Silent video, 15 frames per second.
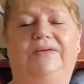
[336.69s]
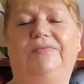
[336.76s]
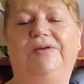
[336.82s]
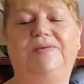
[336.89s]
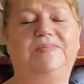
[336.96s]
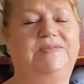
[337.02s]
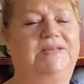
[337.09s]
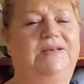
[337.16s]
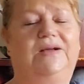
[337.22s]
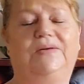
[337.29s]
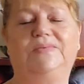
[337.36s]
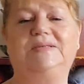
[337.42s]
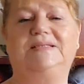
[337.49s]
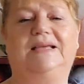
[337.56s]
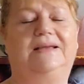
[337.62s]
Reeves and I
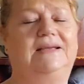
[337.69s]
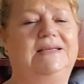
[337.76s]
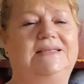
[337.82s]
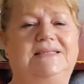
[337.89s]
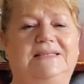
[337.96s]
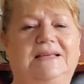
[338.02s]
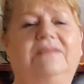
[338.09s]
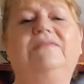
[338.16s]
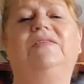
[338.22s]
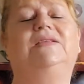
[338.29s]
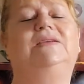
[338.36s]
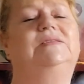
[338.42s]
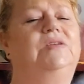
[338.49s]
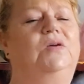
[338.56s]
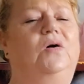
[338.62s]
were saying it's never
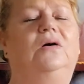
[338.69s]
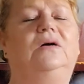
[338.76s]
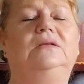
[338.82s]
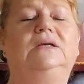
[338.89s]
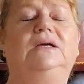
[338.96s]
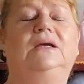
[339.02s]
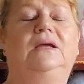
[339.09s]
this hot